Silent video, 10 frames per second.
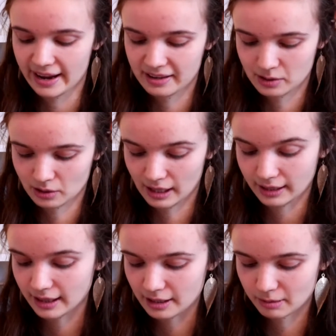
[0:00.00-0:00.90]
So
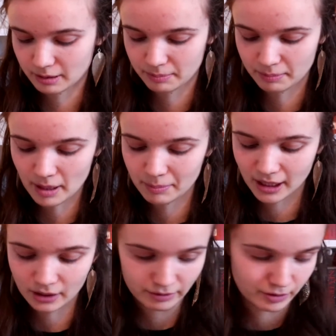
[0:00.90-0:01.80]
like that might may be
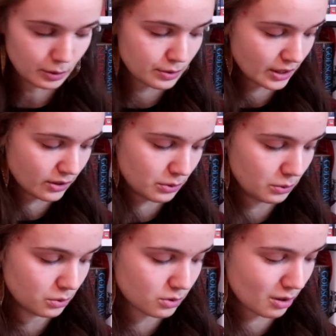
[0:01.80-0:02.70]
confusing
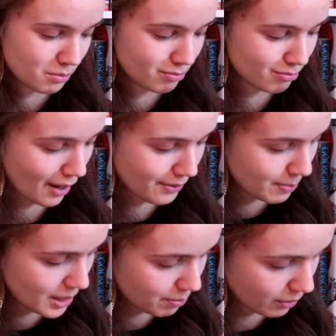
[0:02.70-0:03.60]
to some other
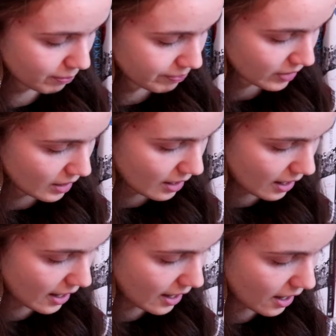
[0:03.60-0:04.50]
people.
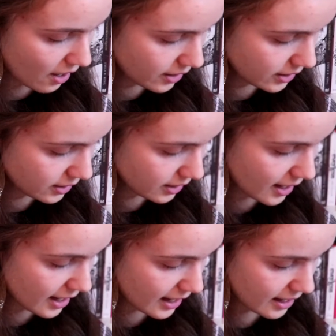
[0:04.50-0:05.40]
I
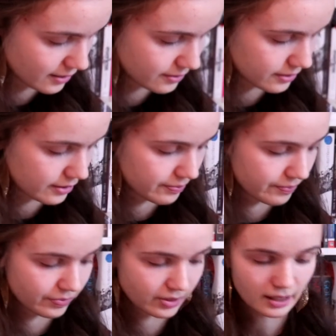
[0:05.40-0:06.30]
have
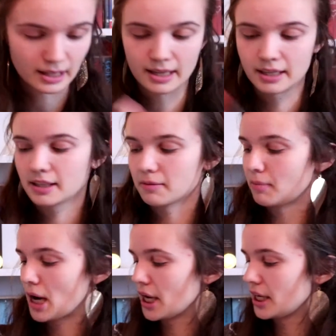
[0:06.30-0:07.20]
like
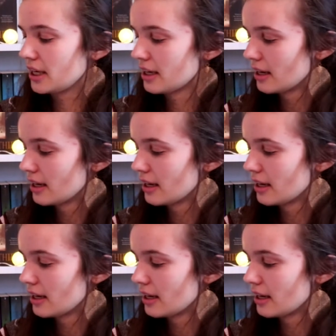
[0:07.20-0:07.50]
my,